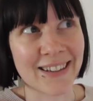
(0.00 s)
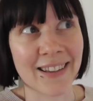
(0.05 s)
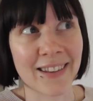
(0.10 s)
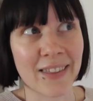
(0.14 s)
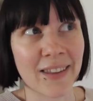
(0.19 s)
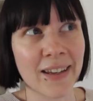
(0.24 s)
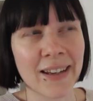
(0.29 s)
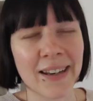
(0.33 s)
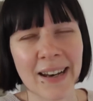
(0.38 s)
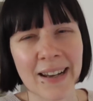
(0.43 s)
I
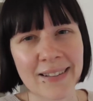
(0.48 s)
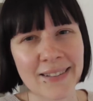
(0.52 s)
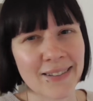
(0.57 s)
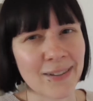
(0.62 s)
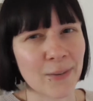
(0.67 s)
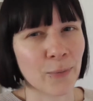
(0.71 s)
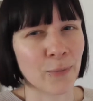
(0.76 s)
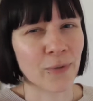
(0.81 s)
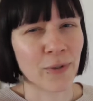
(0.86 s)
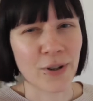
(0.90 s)
think it has
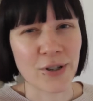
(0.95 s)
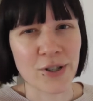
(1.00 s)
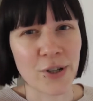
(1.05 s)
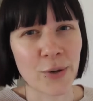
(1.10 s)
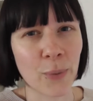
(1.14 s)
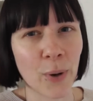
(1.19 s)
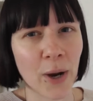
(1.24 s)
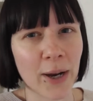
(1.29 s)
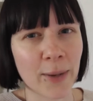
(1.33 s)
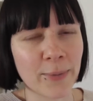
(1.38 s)
some
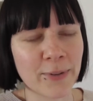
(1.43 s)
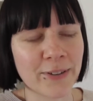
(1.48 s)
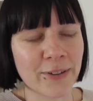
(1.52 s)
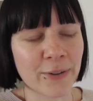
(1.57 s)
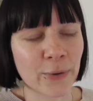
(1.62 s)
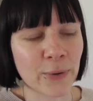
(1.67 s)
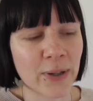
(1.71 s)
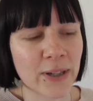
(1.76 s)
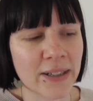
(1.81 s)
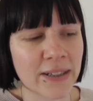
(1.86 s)
witchy vibes
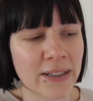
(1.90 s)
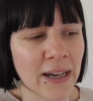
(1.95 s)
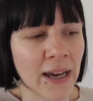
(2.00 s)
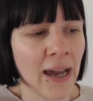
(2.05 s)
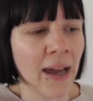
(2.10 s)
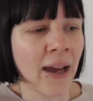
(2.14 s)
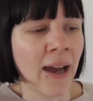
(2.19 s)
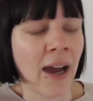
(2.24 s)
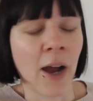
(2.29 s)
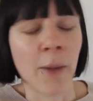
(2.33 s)
to it.
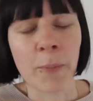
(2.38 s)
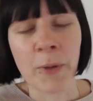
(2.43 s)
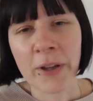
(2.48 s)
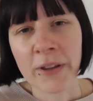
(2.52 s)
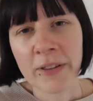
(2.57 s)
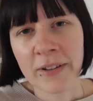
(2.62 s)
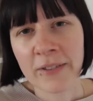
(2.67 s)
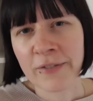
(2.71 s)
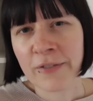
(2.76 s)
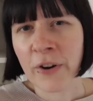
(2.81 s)
I'm
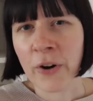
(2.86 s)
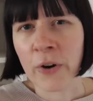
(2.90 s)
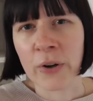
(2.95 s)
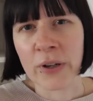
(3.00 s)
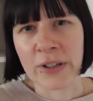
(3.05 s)
not that far